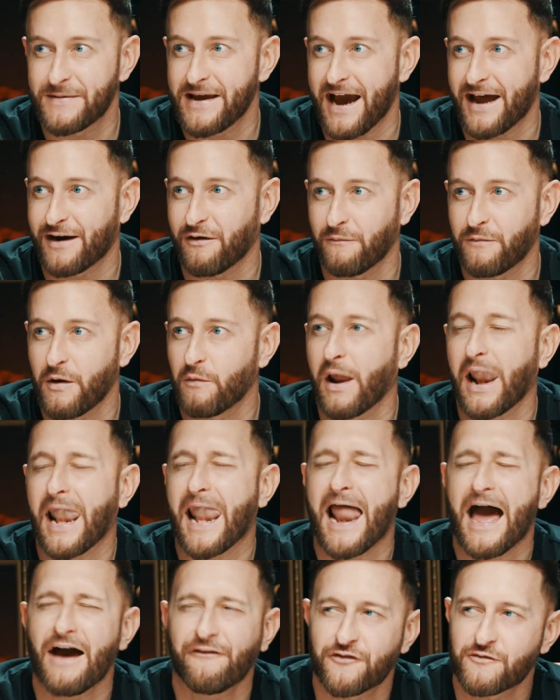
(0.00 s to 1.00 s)
me? And we were
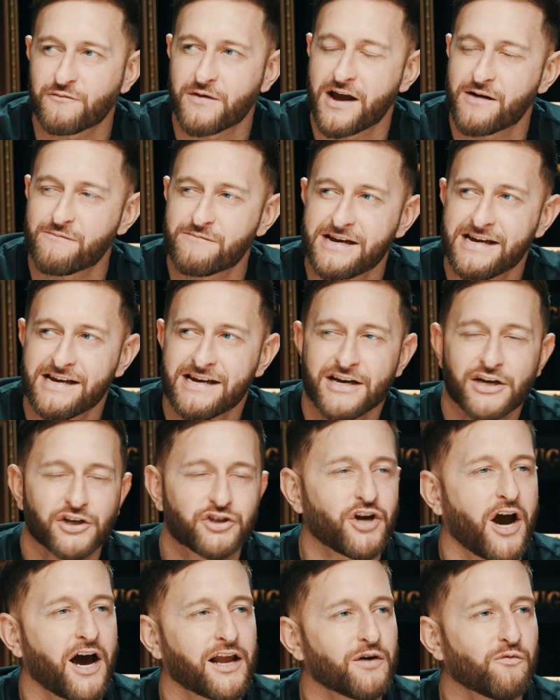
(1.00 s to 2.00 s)
laughing with me.
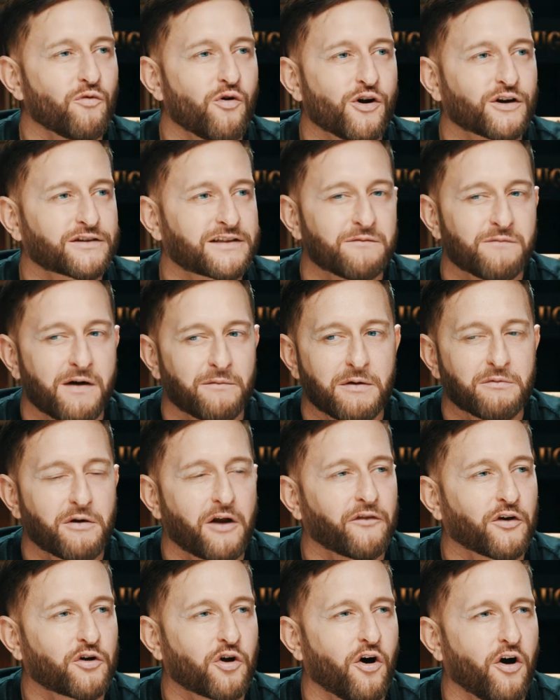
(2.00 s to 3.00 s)
Charlotte walked in when we were
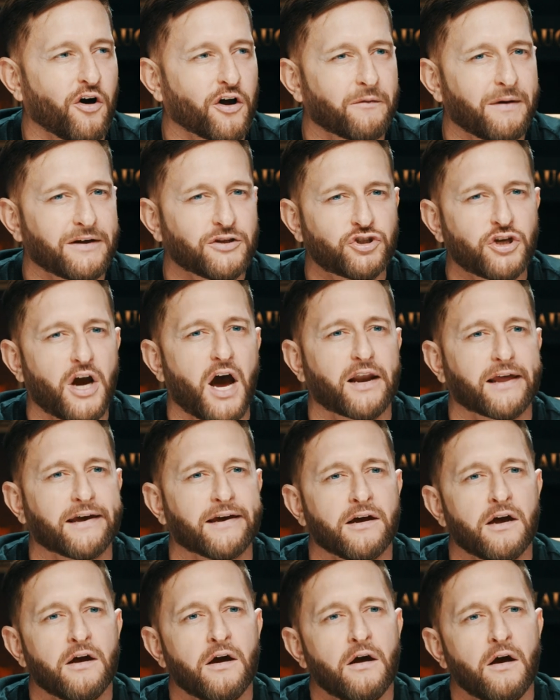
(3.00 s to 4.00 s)
on the corner. I went, Charlotte,
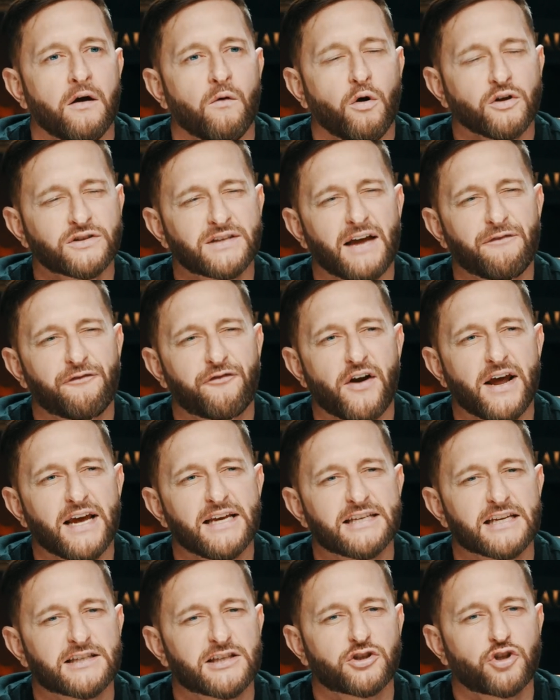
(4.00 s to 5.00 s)
what's that
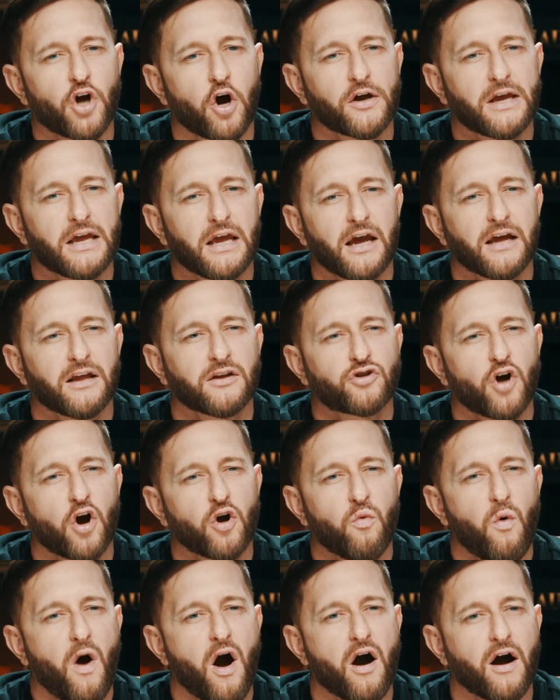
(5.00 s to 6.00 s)
phrase? It's a dog
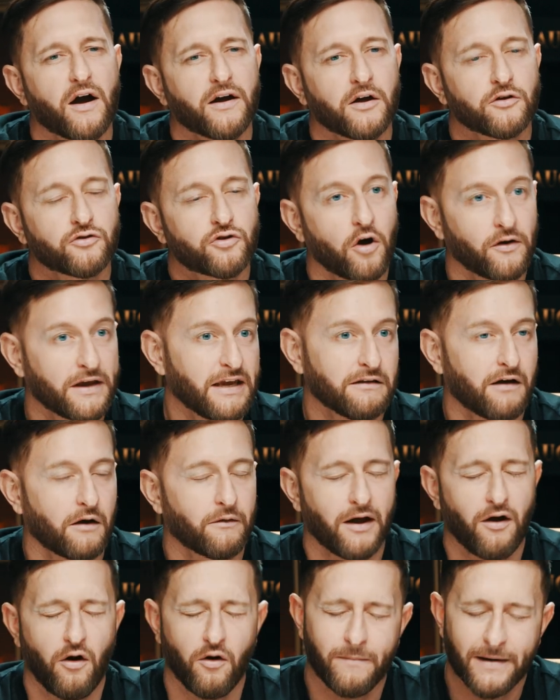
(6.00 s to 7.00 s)
what? Dog eat. I
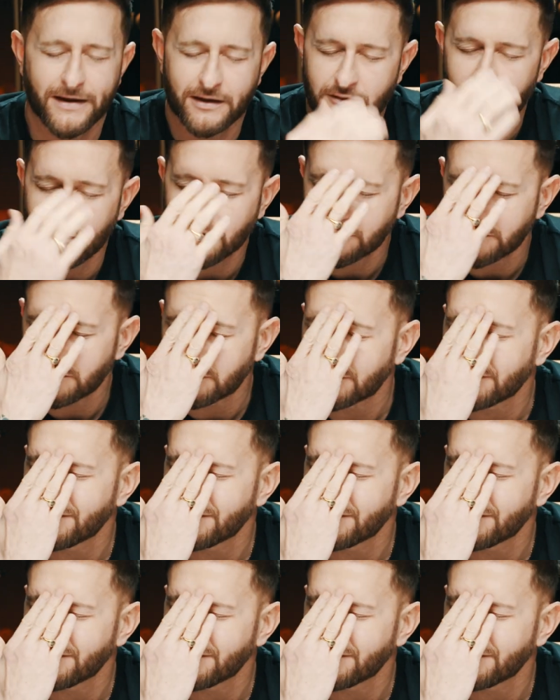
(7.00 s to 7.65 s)
went, oh my God.